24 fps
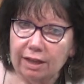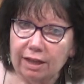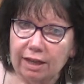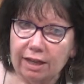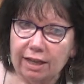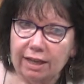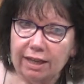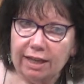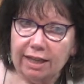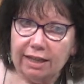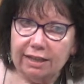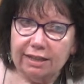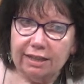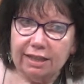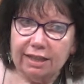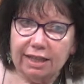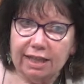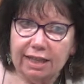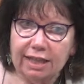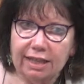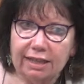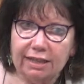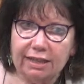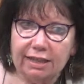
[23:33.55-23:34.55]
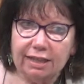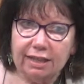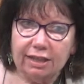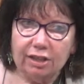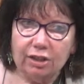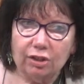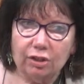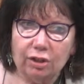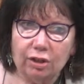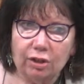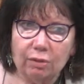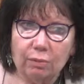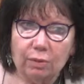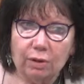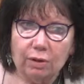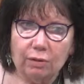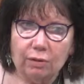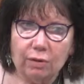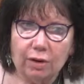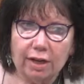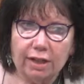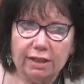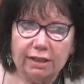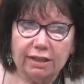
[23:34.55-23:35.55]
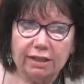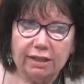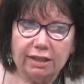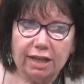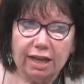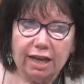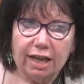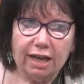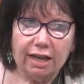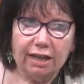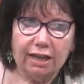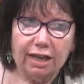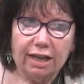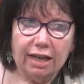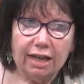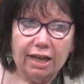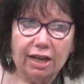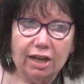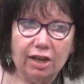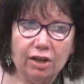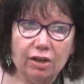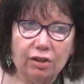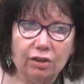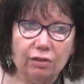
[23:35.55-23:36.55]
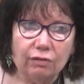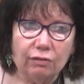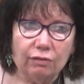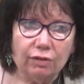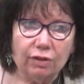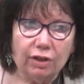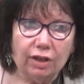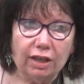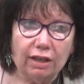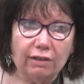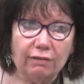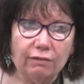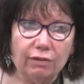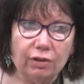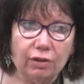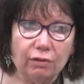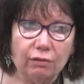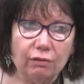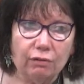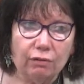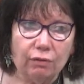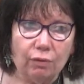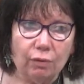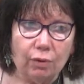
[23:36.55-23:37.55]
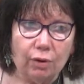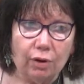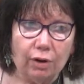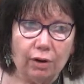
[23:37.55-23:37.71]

That's the key, isn't it? To look at what Christ died to forgive you for.